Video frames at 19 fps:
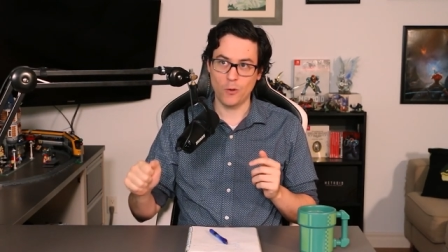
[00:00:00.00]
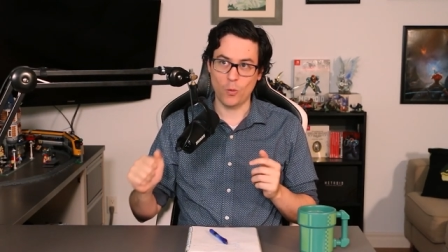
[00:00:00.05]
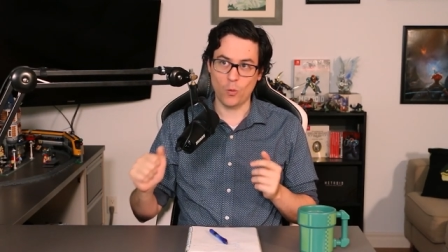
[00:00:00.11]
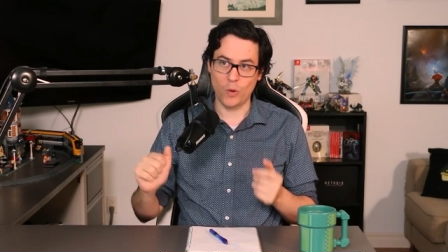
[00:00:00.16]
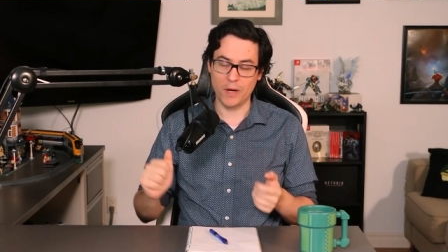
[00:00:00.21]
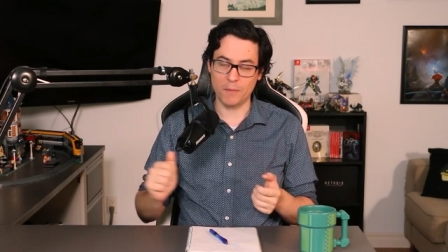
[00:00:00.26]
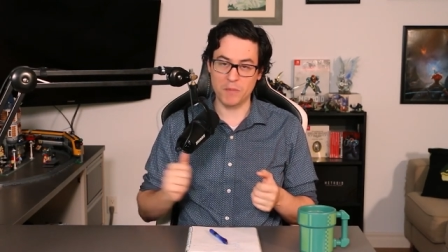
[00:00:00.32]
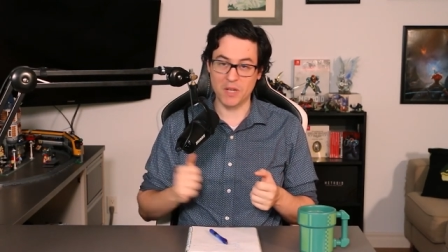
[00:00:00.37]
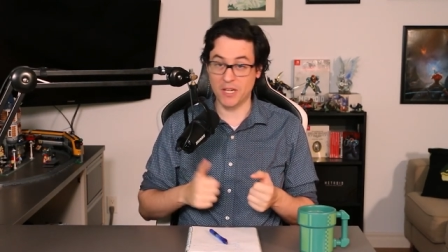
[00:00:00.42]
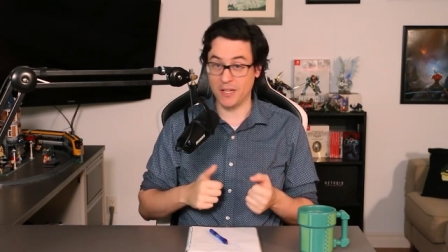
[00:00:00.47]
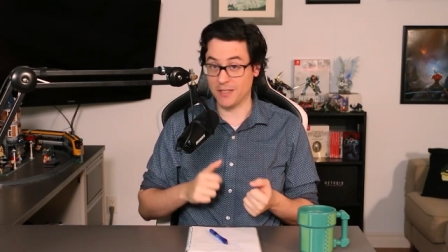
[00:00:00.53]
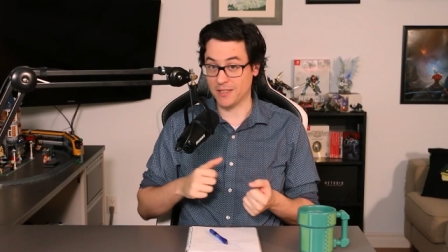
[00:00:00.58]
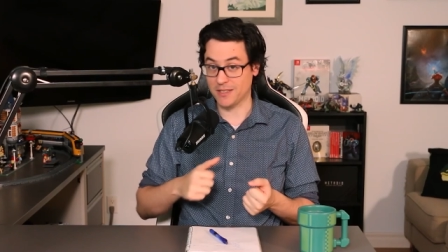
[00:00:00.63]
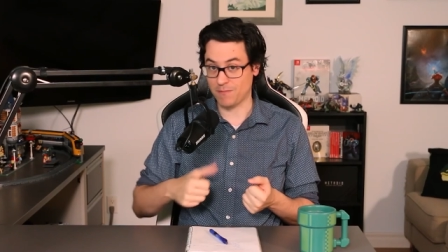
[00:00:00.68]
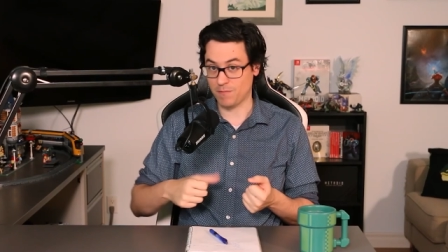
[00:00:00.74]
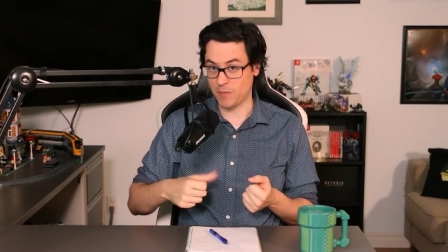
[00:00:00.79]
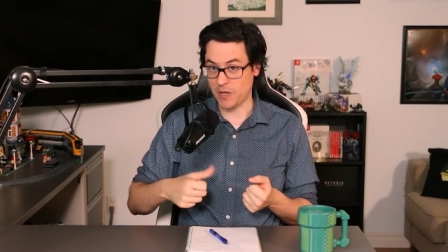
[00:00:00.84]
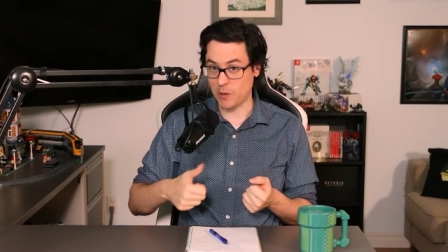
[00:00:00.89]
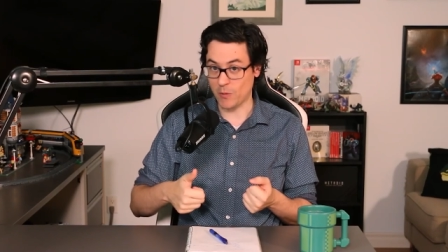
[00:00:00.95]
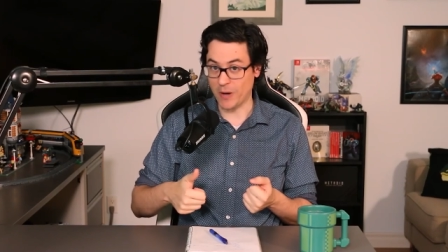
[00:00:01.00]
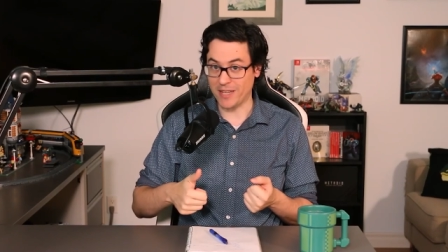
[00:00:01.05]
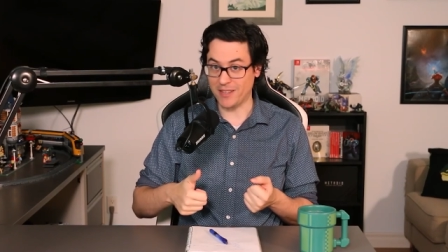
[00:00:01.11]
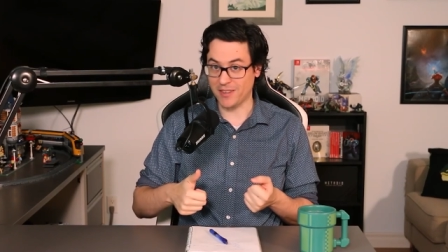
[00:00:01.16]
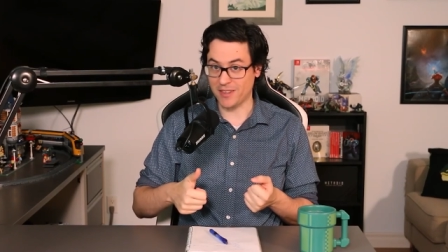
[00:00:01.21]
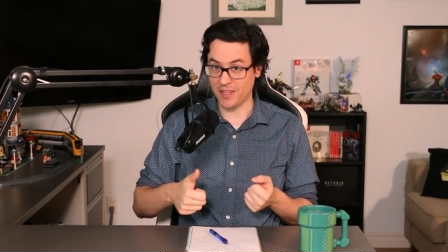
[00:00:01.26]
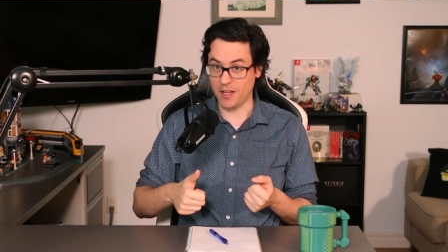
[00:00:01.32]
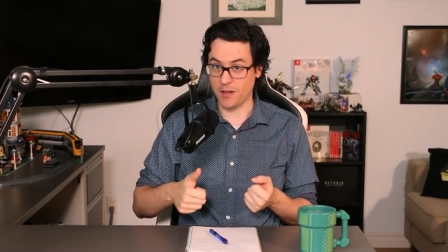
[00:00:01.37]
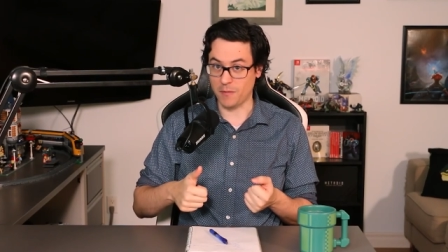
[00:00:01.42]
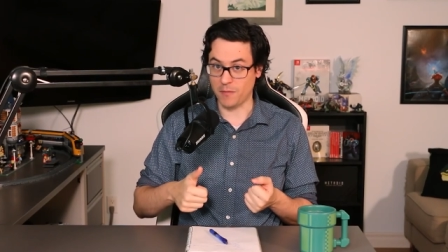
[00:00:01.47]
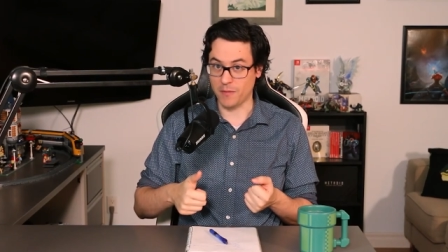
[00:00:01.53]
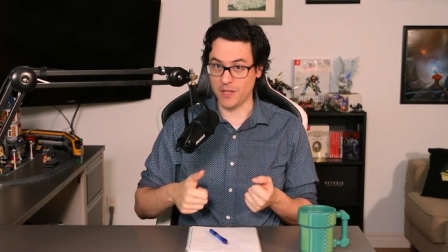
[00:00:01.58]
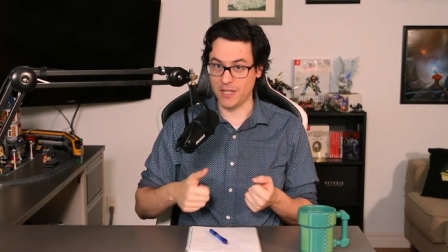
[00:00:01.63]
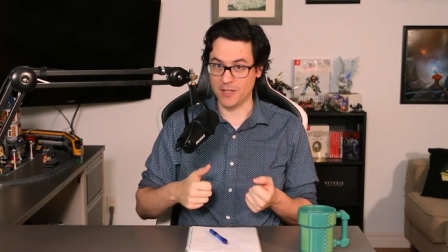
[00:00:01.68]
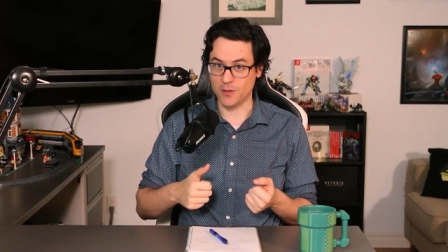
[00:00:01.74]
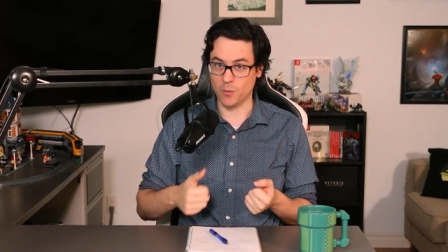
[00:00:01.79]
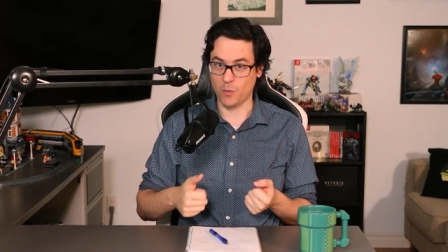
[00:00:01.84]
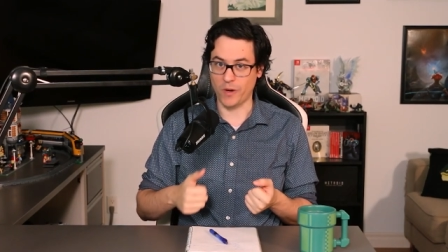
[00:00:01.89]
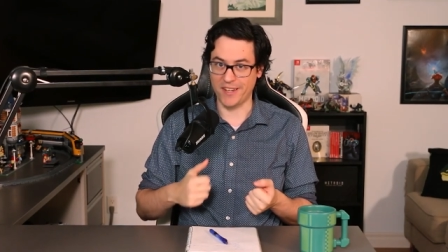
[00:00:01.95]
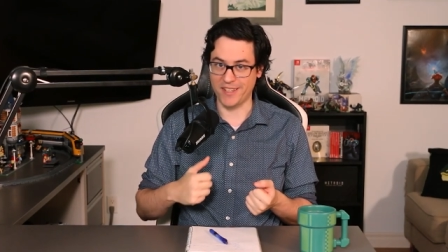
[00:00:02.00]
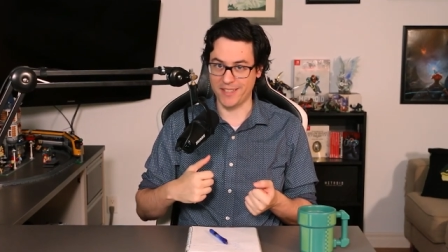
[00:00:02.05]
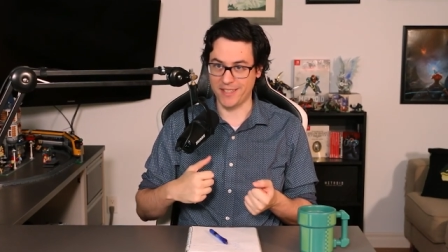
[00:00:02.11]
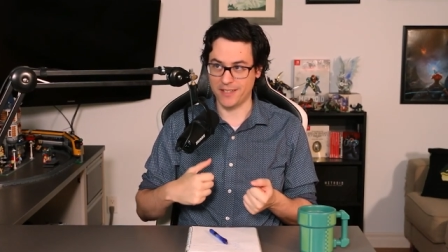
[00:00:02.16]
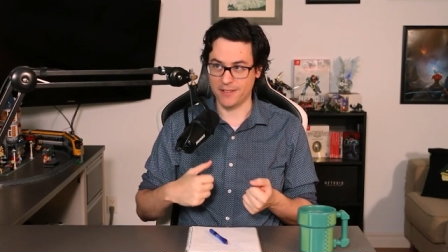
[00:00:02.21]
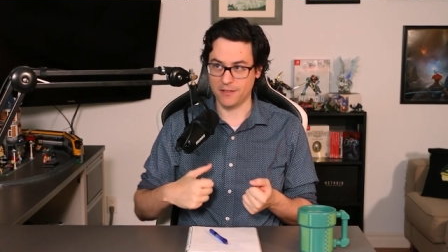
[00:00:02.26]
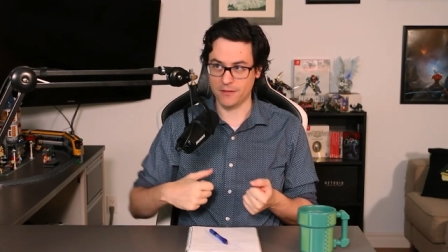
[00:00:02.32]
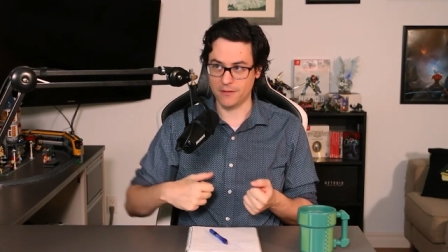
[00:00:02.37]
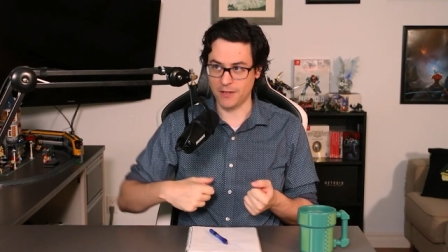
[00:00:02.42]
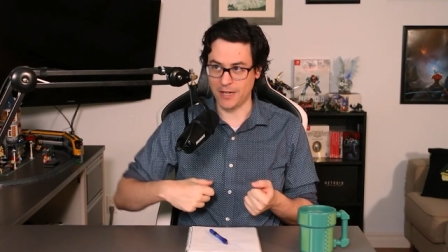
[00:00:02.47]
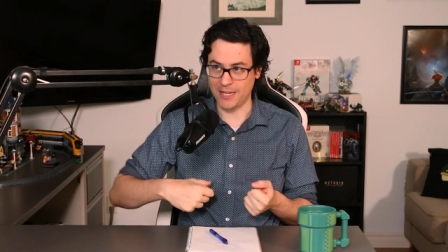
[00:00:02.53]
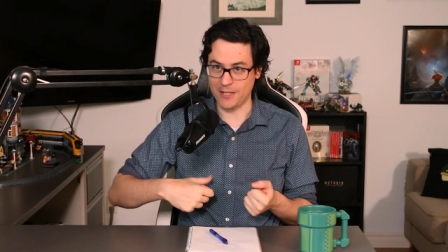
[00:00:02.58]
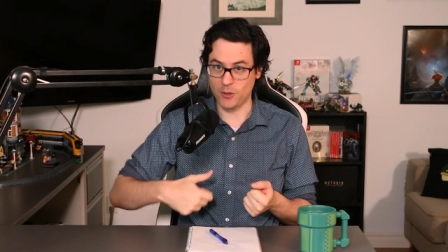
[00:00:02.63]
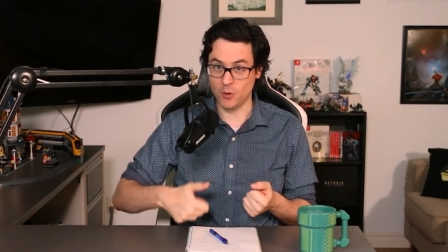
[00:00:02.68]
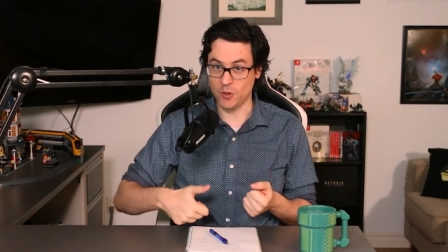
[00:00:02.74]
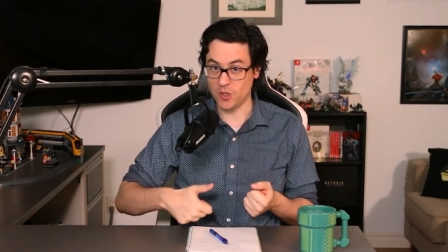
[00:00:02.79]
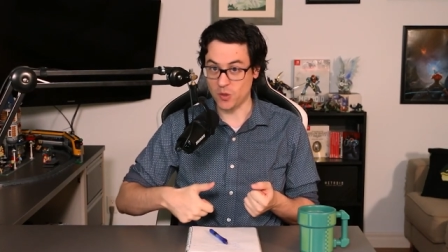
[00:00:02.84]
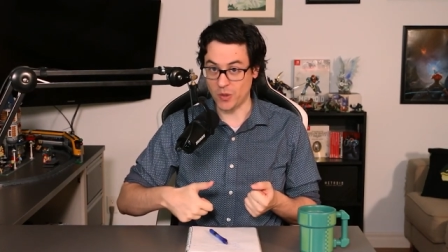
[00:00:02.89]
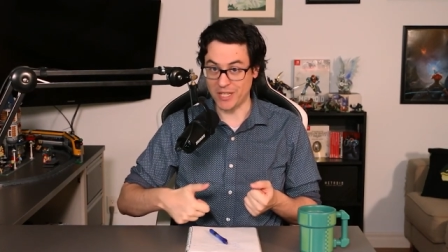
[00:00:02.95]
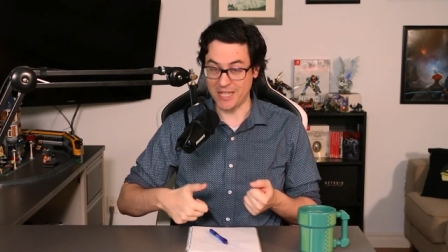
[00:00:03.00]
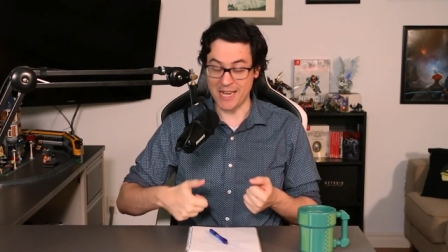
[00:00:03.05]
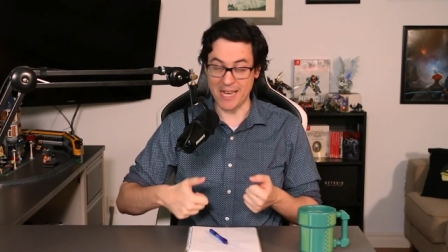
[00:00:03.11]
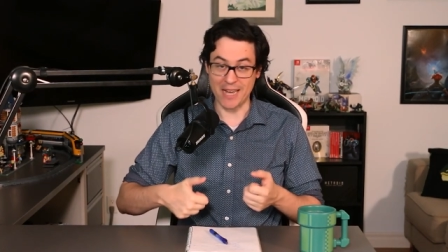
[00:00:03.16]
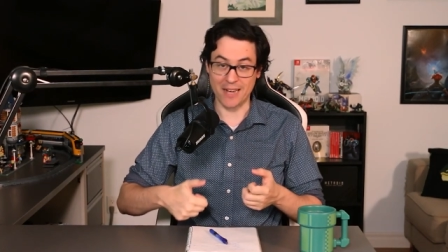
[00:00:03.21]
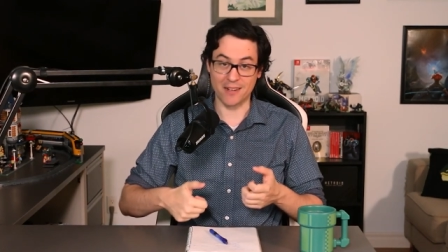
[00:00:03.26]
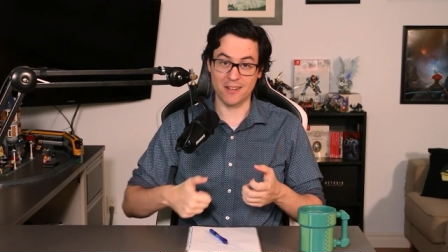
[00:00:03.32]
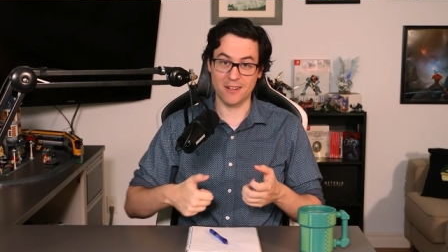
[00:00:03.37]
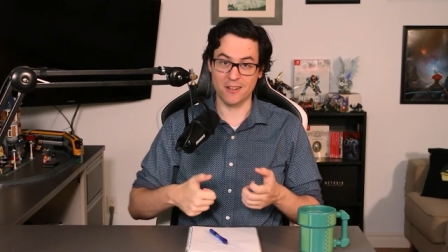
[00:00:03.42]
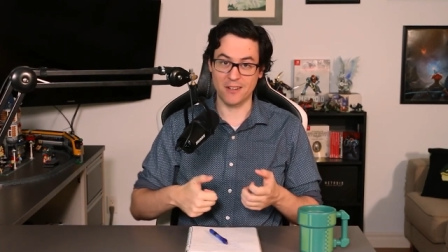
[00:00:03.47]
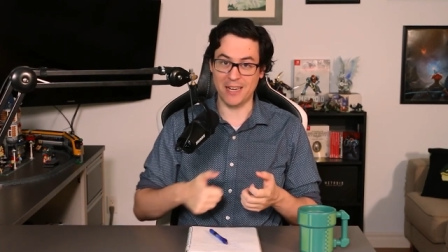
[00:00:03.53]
What, because my right thumb is what I used to attack.